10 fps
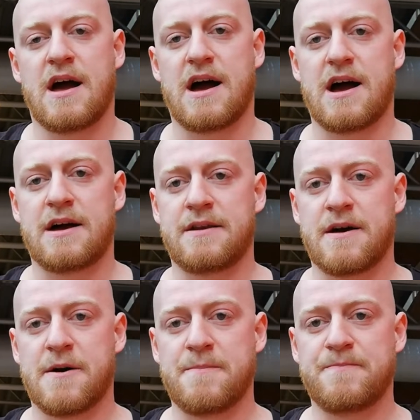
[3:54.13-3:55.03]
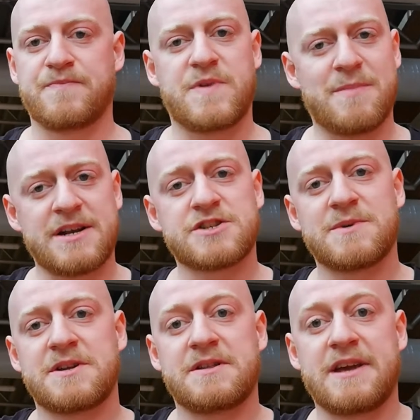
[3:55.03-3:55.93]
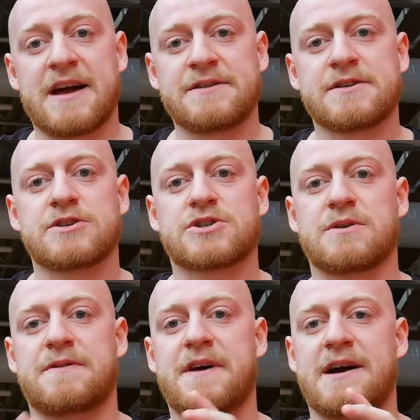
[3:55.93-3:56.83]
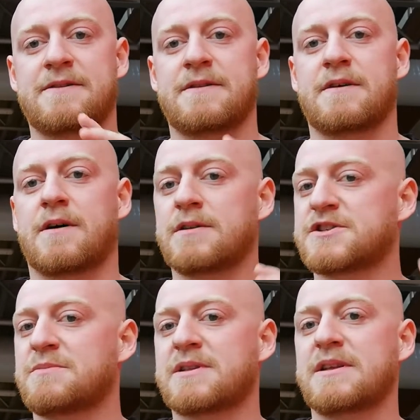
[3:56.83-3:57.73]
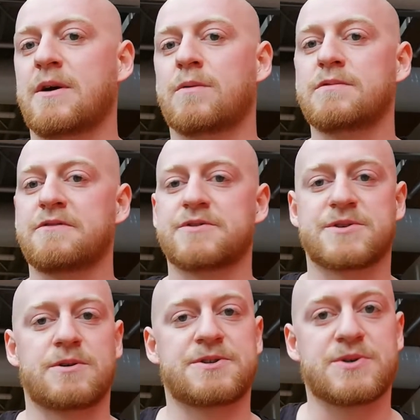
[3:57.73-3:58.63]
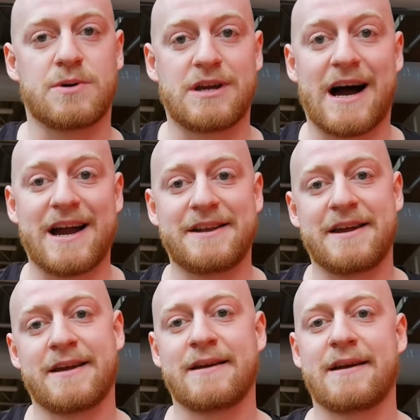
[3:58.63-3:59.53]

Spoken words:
And the management in the end should then ultimately only resort to guiding